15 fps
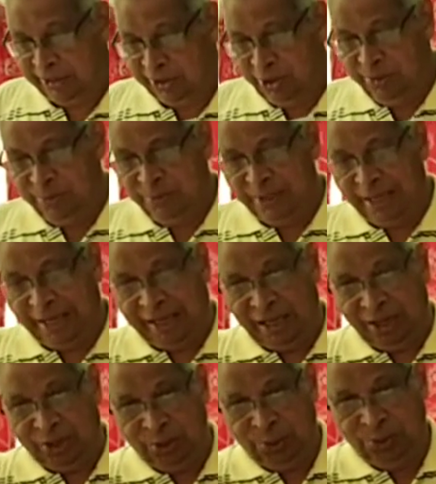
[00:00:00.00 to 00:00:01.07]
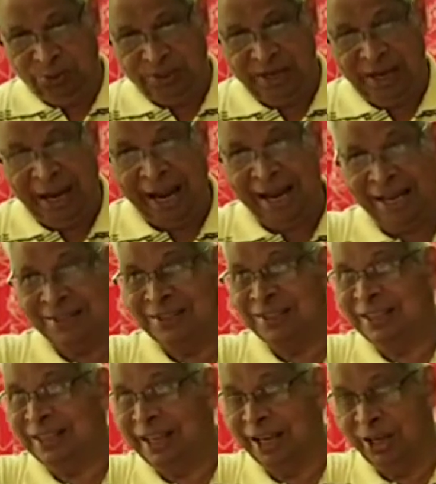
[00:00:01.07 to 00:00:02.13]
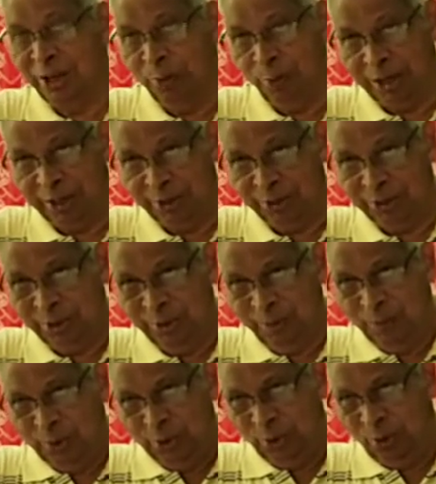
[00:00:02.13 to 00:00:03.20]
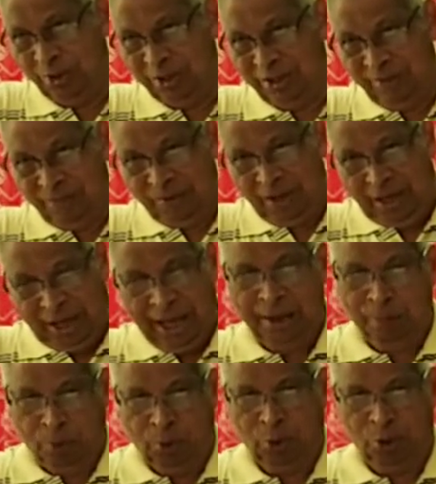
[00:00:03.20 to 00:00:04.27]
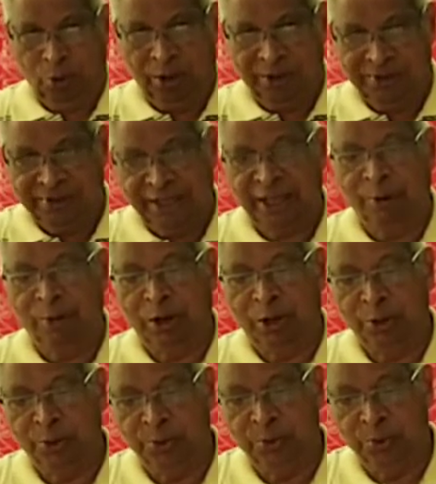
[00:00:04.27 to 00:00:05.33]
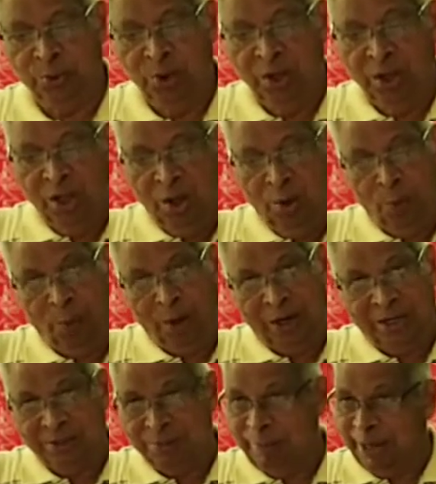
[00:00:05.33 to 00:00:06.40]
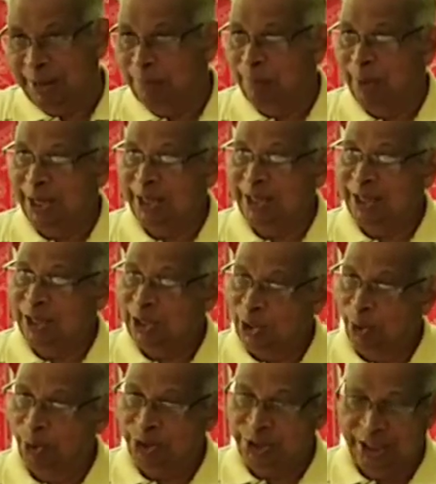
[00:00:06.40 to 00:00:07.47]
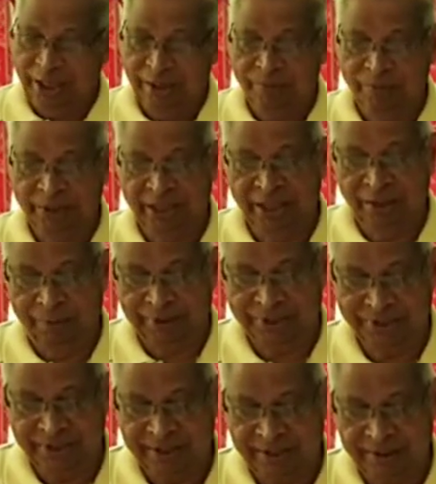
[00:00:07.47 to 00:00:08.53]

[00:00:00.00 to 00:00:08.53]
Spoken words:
terms that are used as equivalent, not more or less equivalent to what is meant by logic in the West.